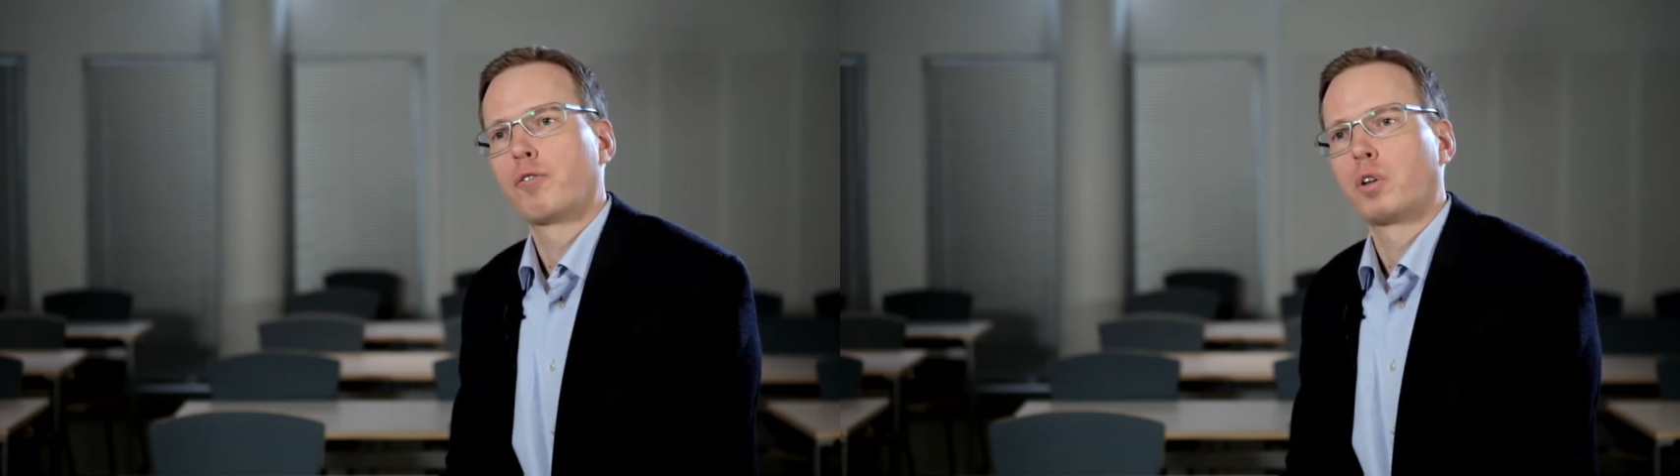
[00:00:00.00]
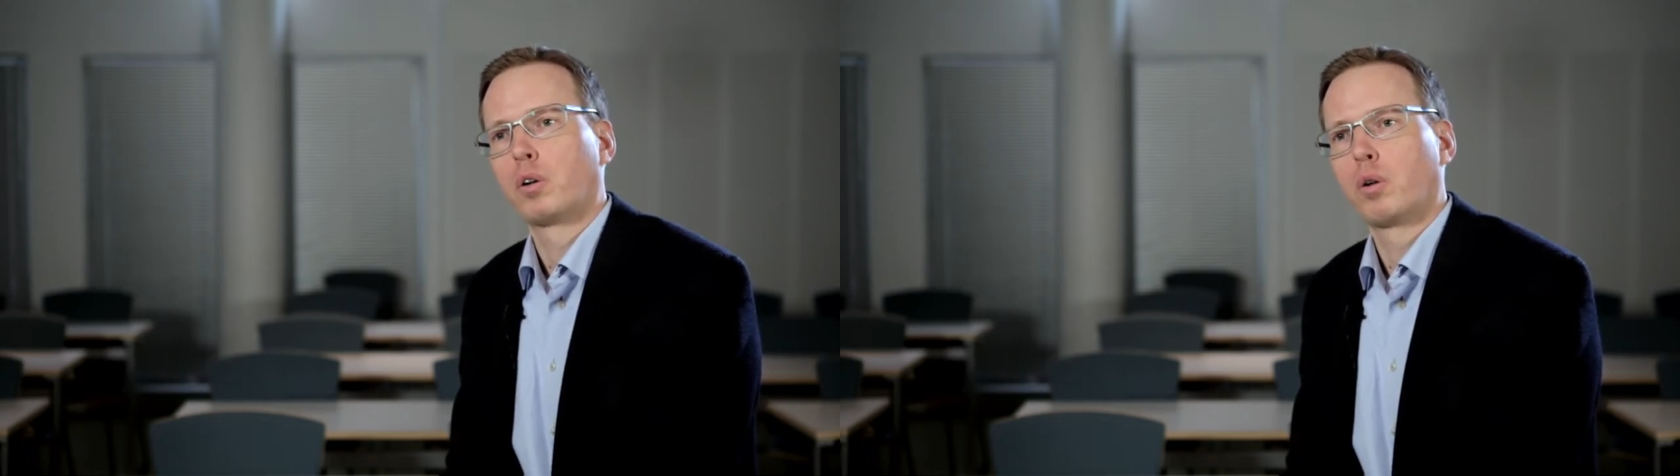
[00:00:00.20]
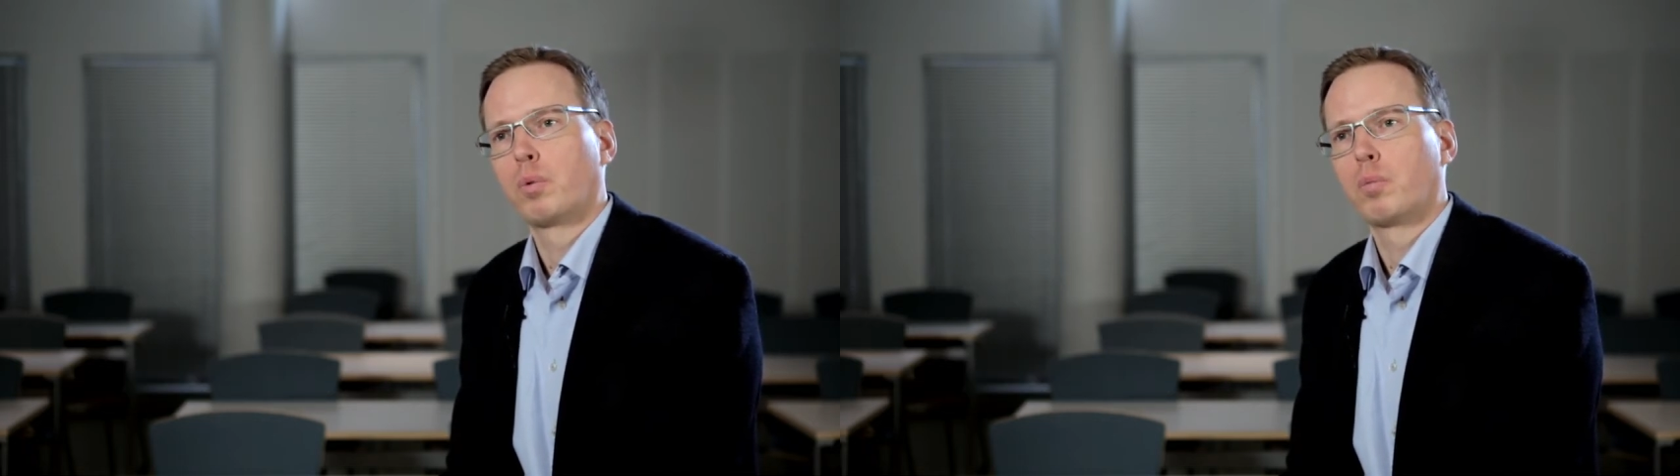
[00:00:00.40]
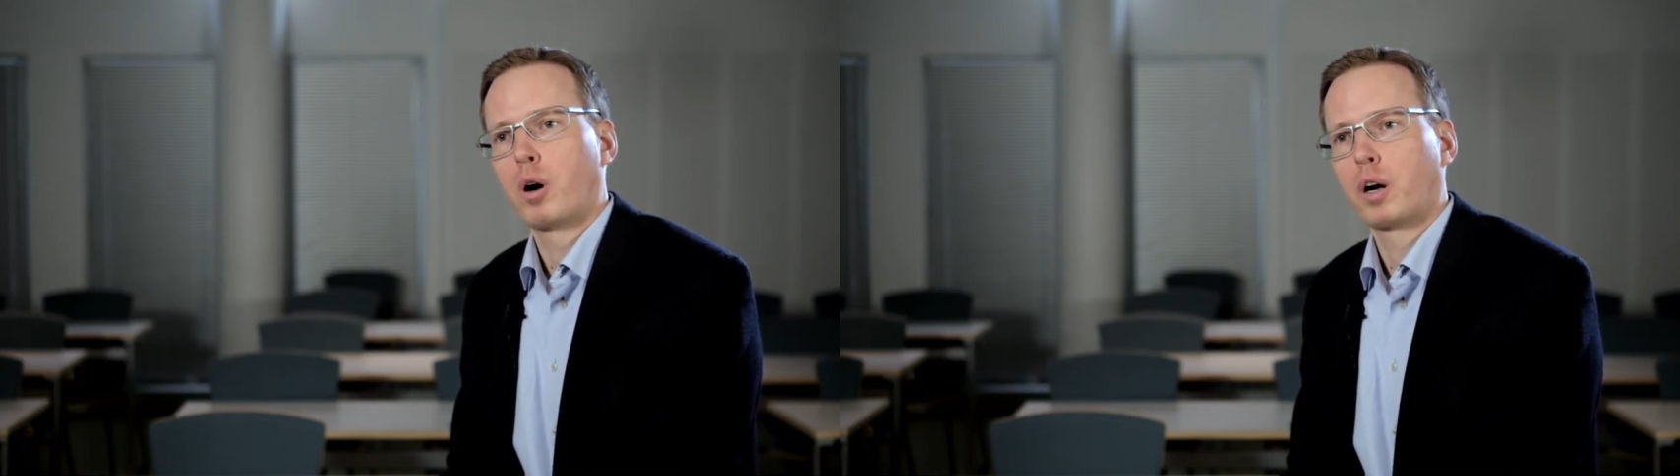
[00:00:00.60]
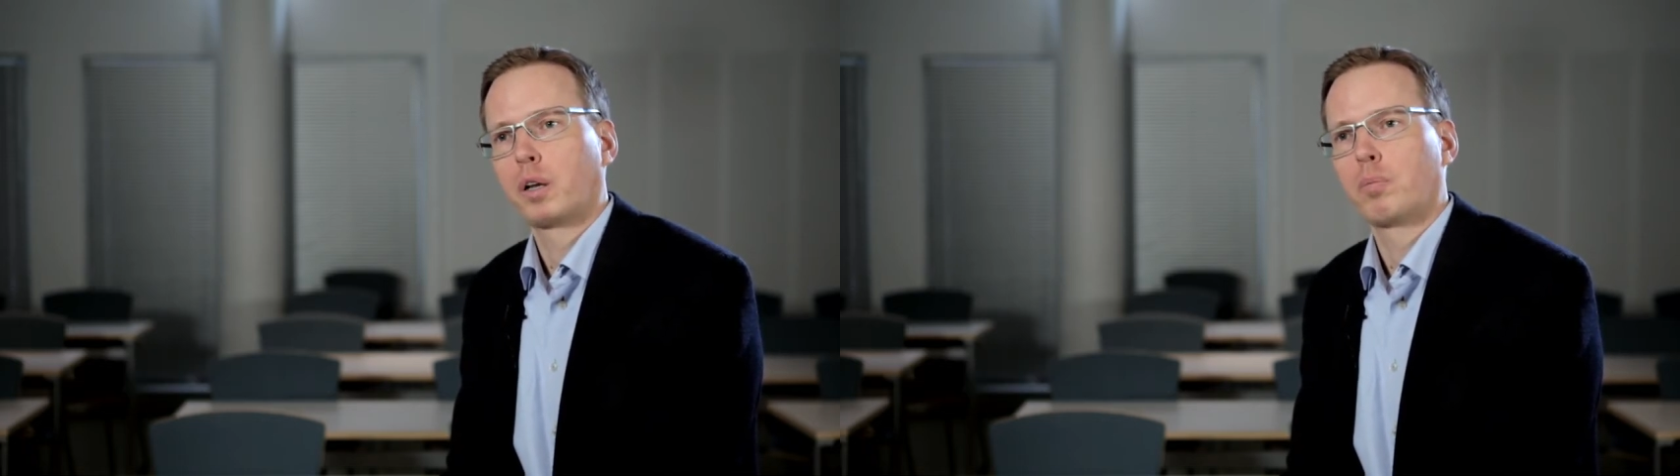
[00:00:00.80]
for the global
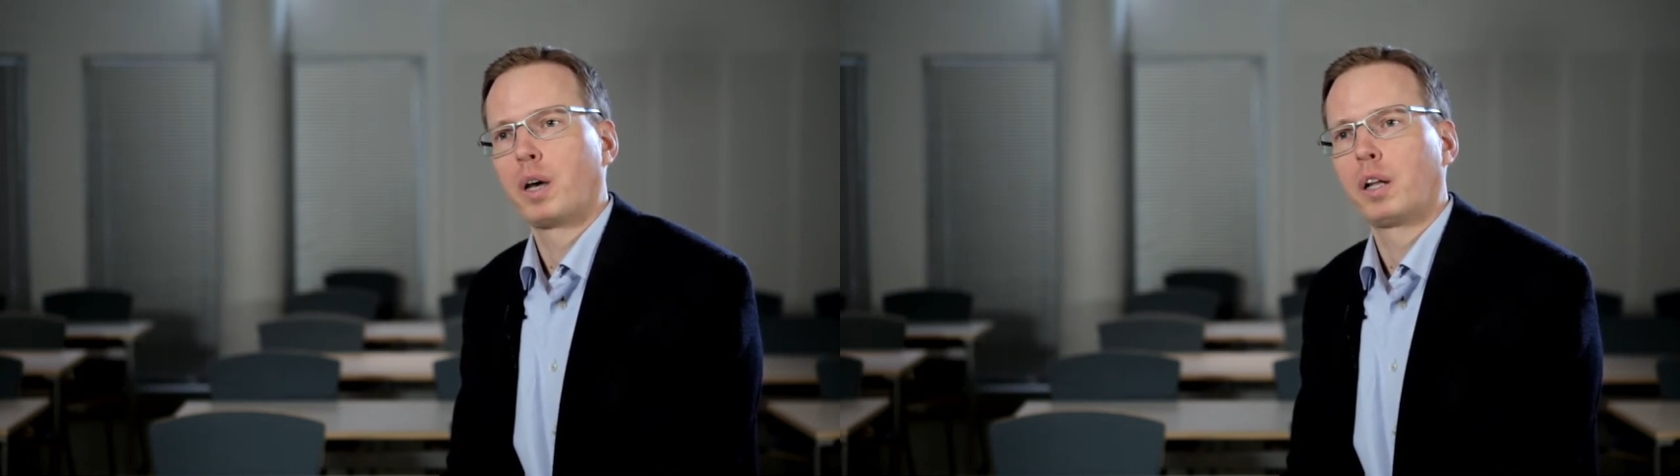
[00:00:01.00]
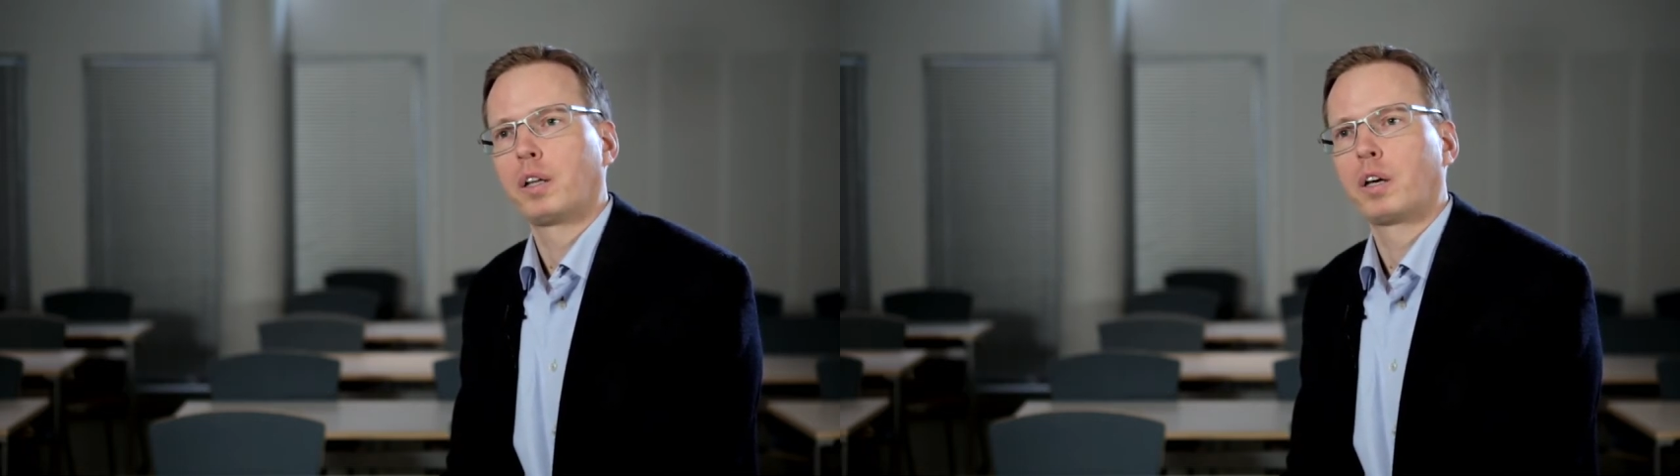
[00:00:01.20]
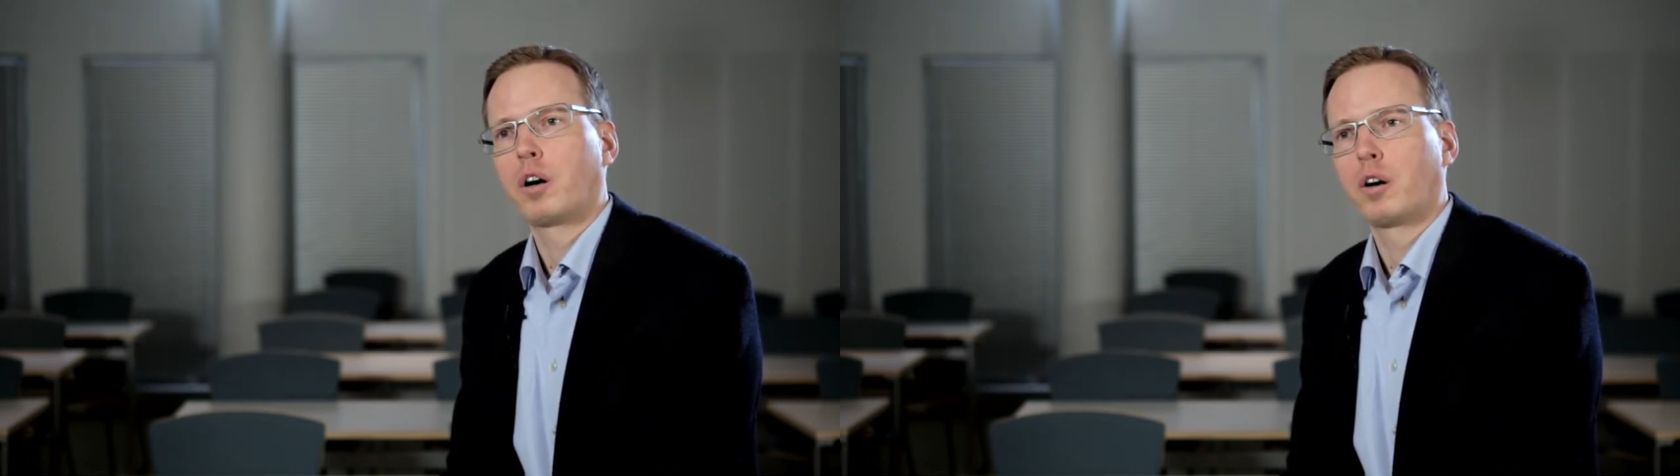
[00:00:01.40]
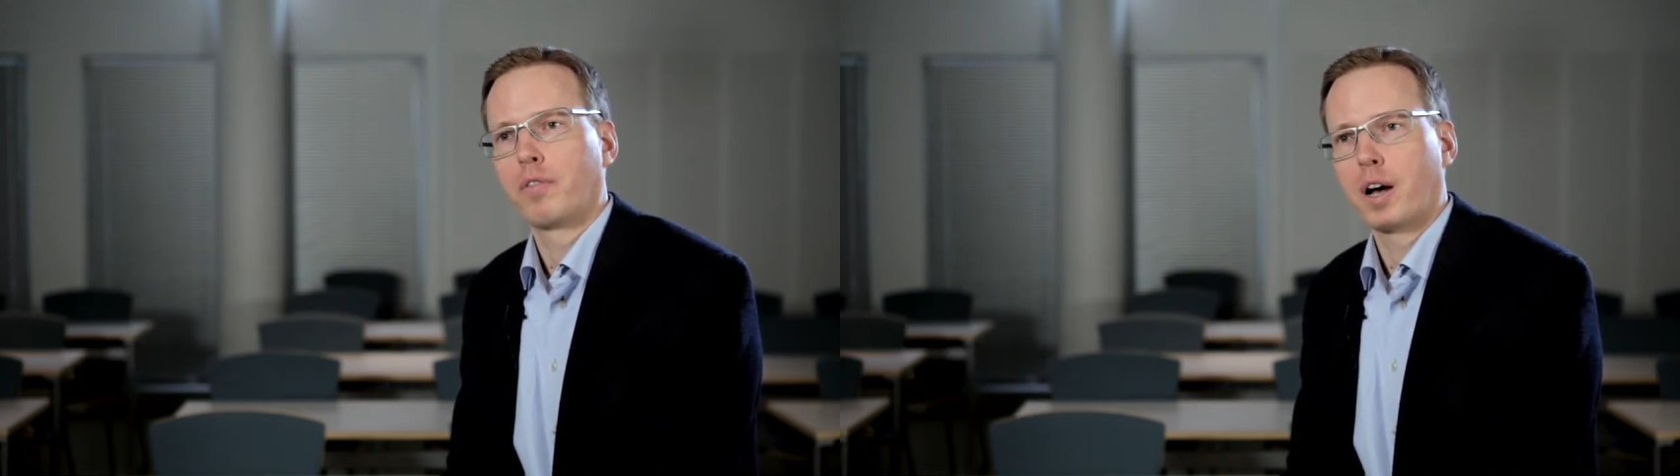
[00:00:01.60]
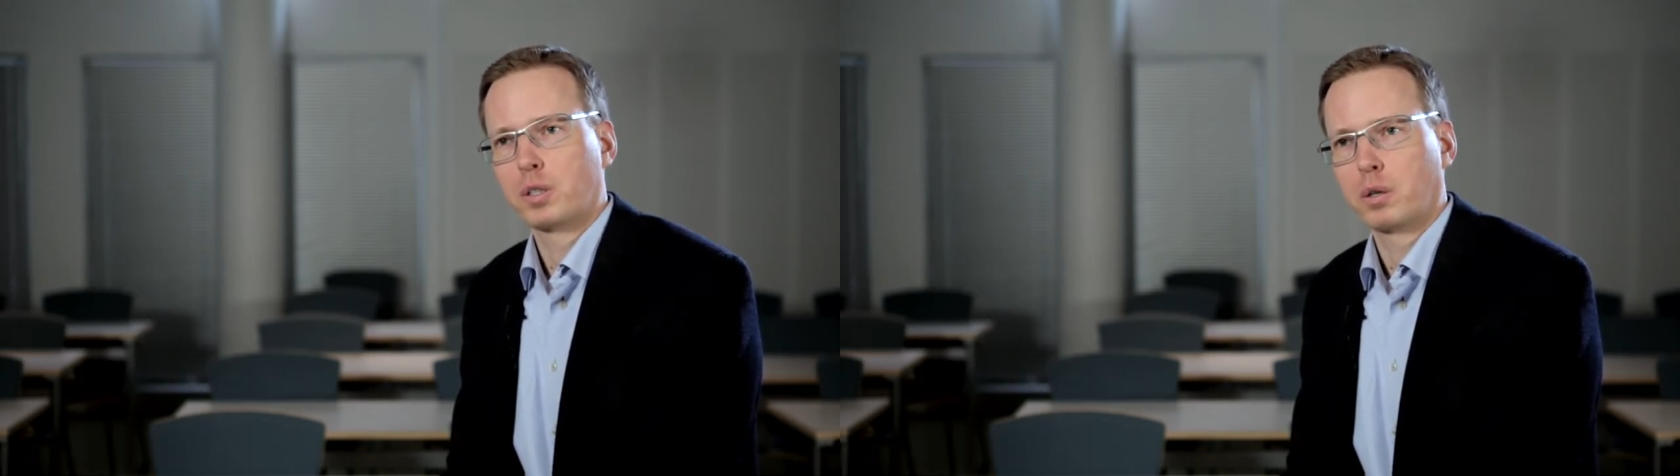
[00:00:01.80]
market, mainly the
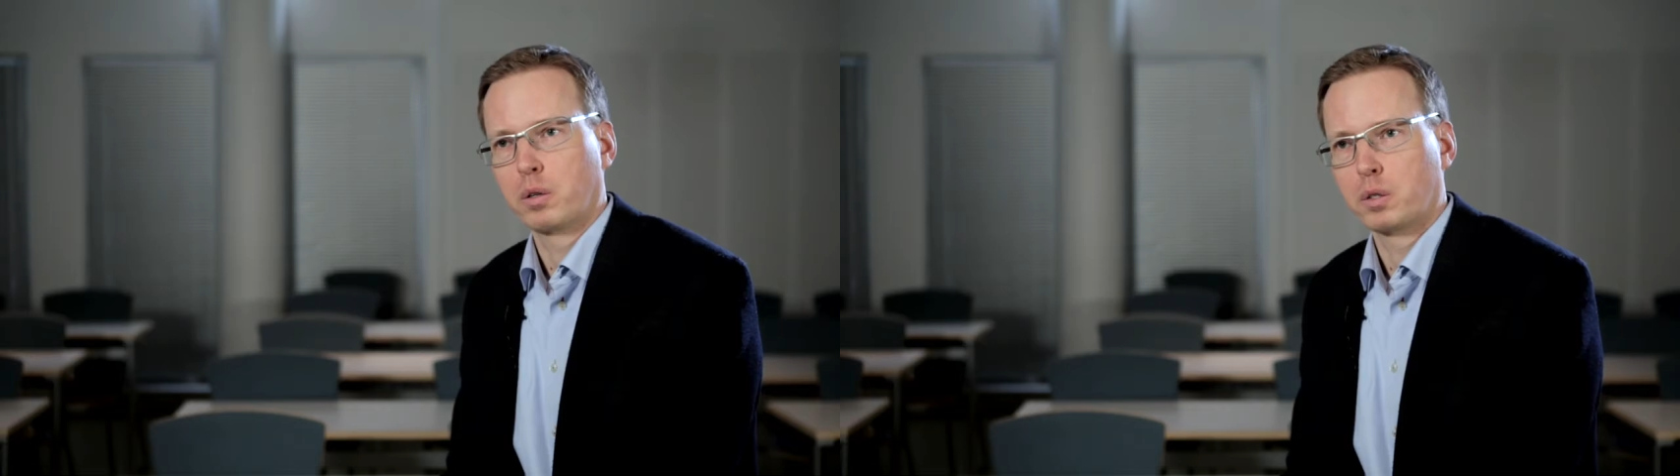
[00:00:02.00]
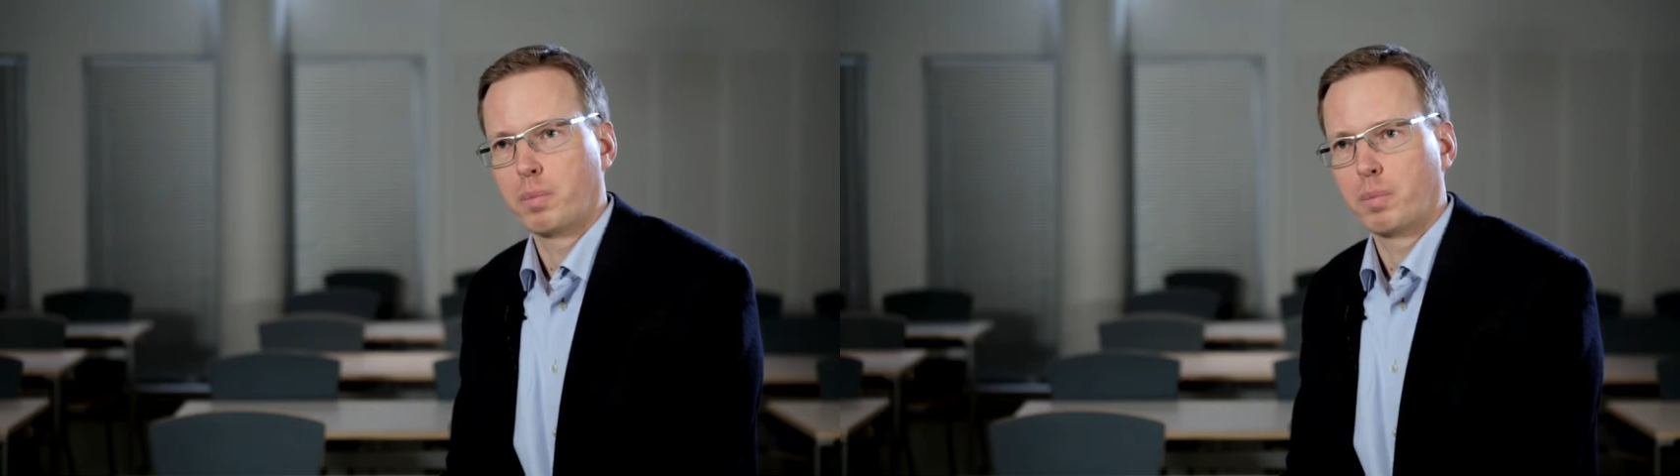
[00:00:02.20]
cardiovascular